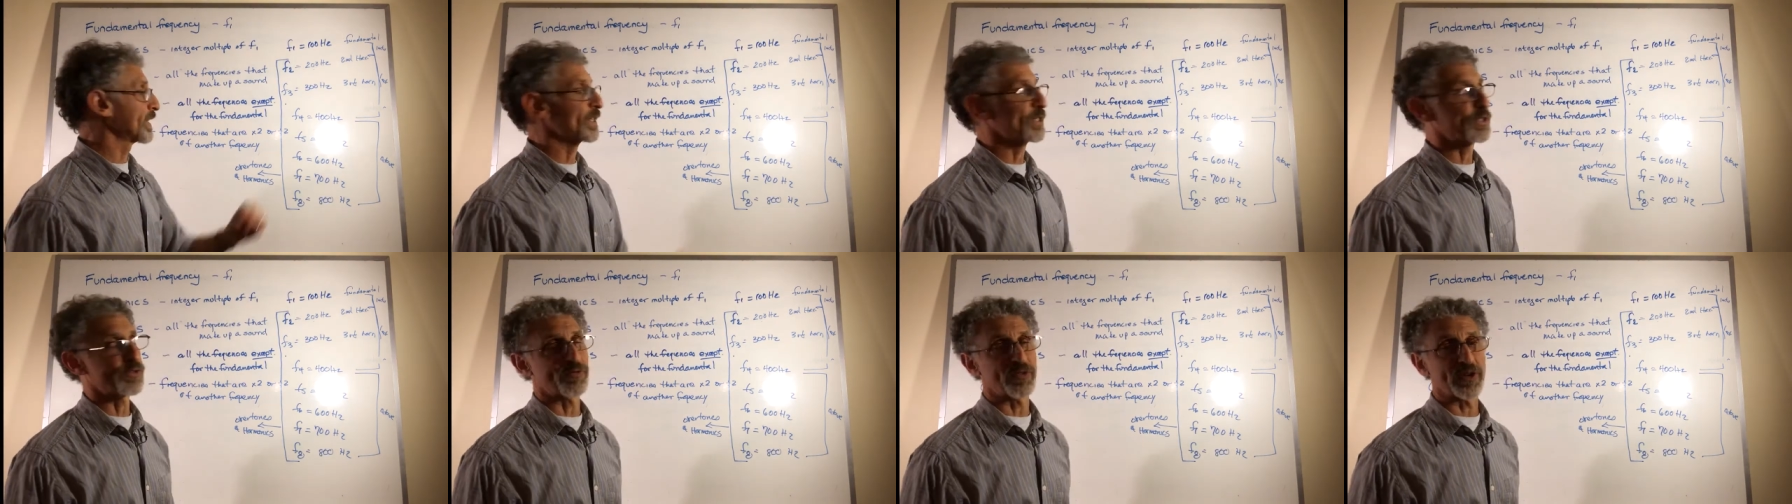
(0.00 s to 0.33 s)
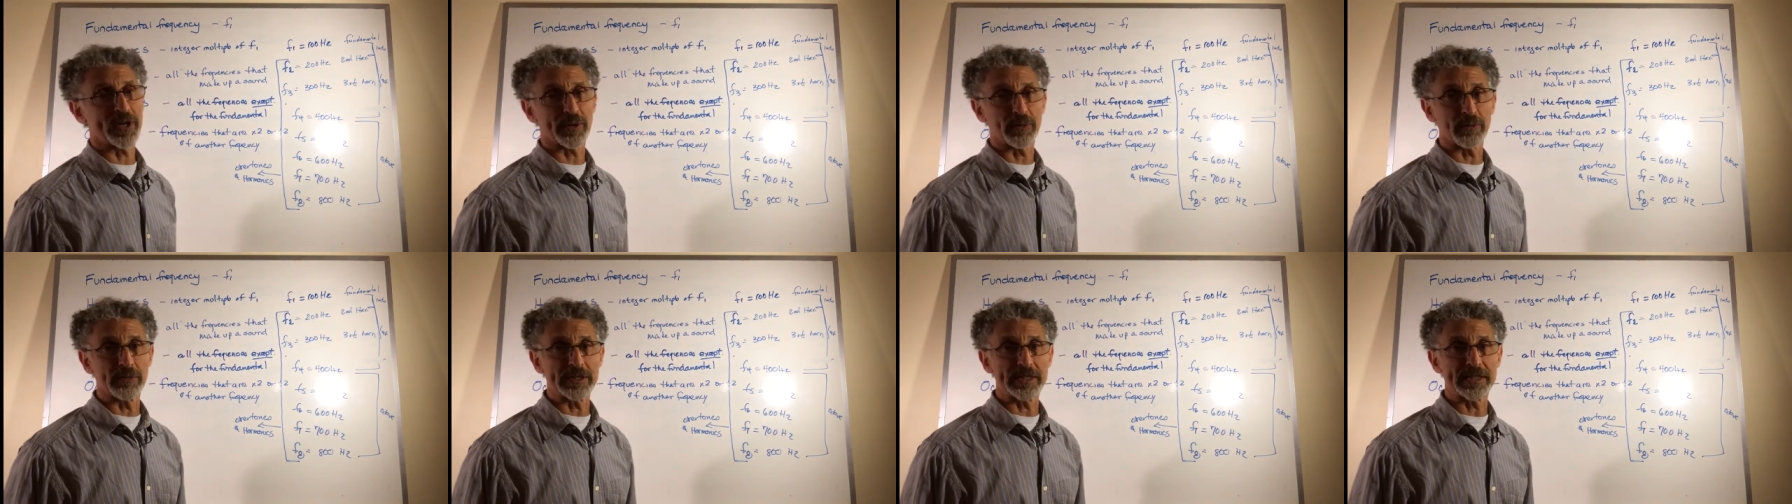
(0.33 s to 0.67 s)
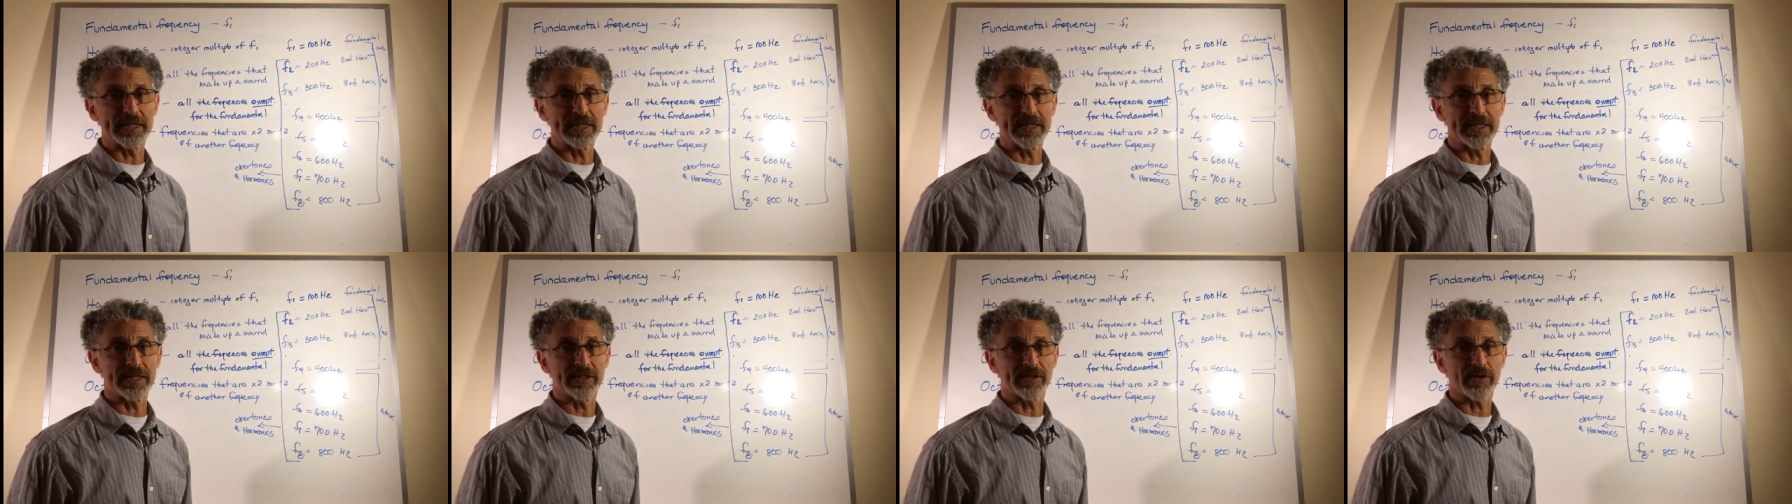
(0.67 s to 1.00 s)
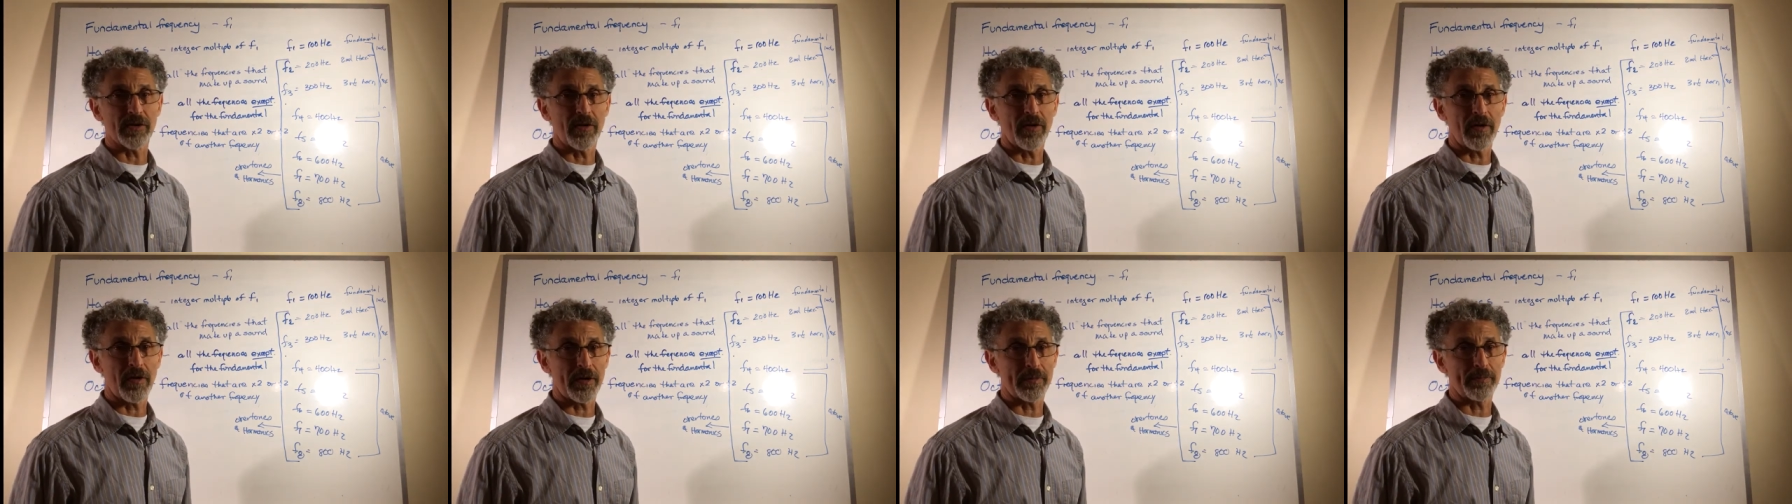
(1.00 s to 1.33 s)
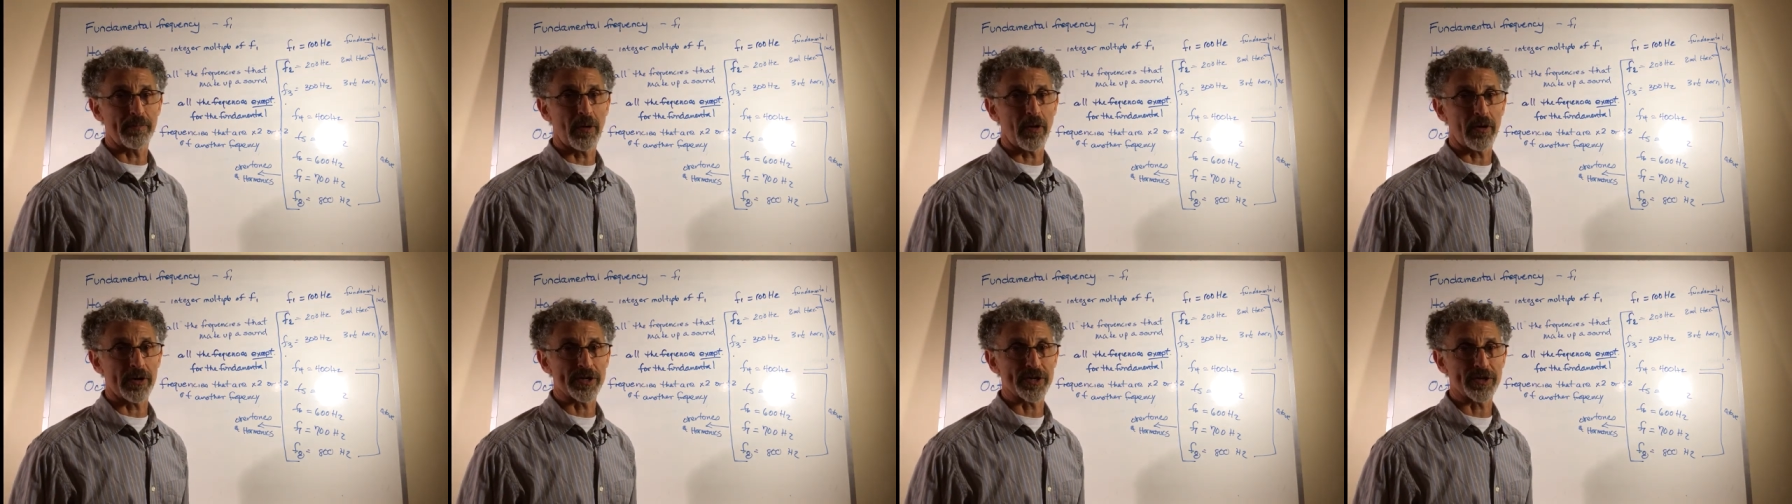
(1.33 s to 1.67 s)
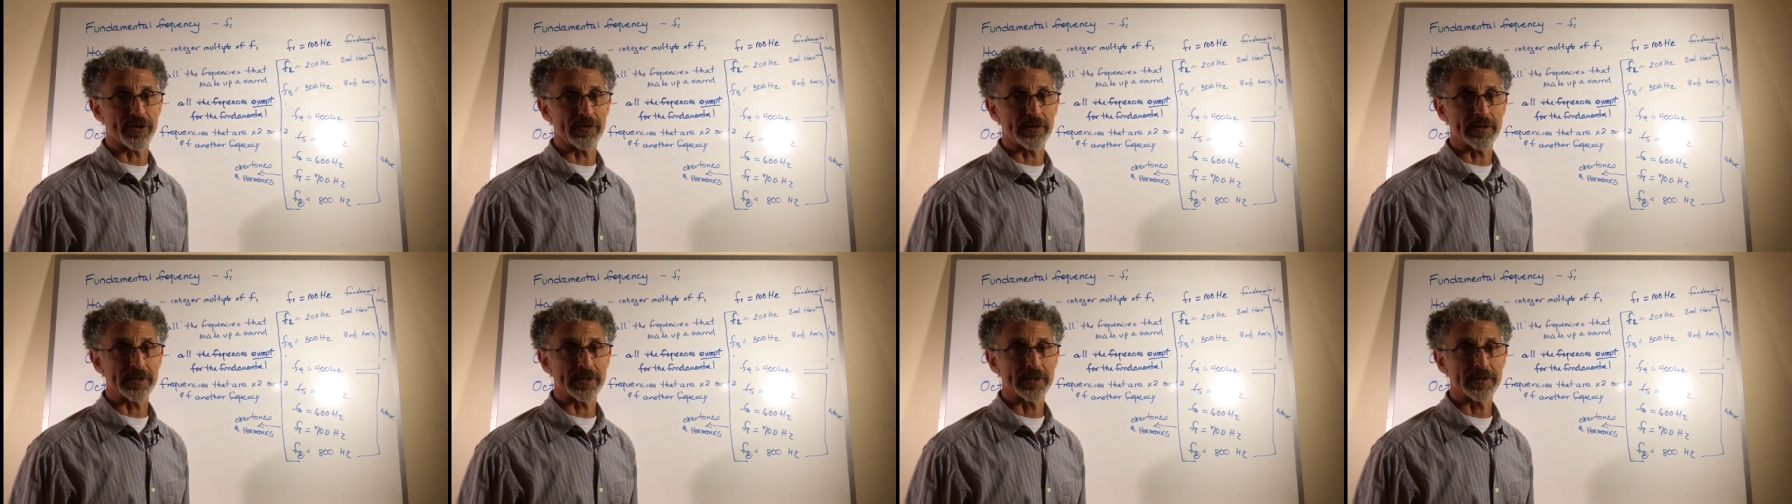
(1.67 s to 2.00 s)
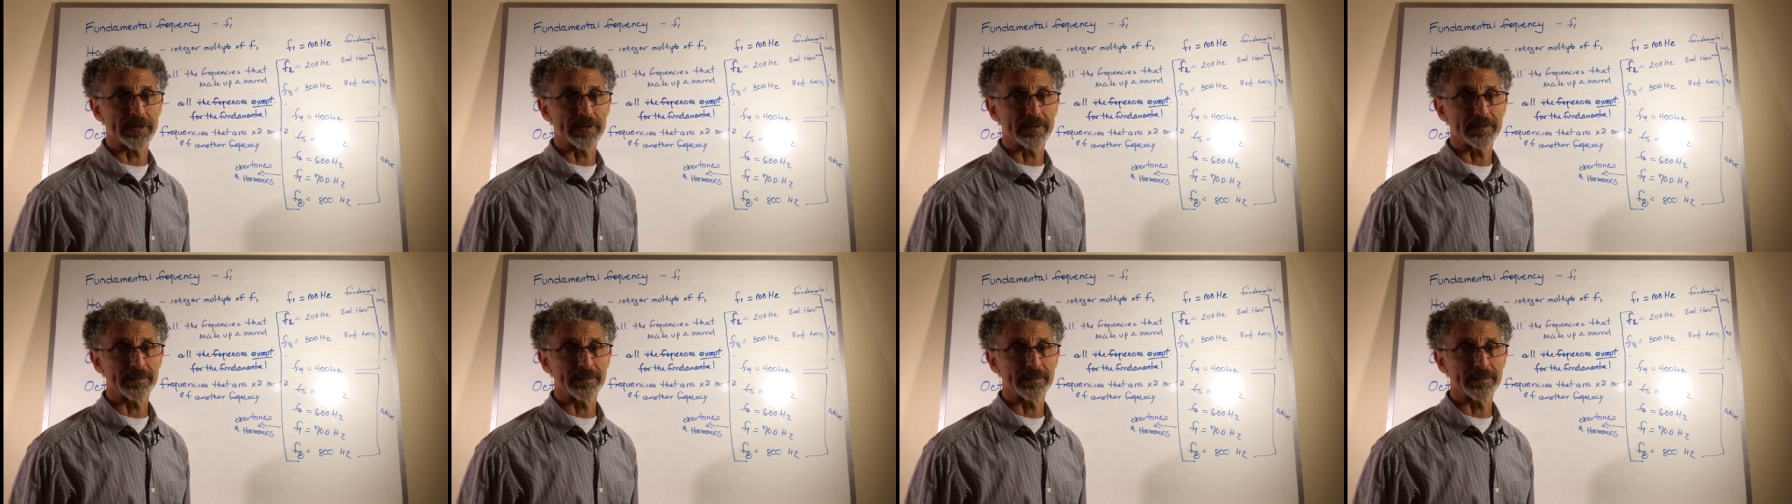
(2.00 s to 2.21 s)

these frequencies are partials.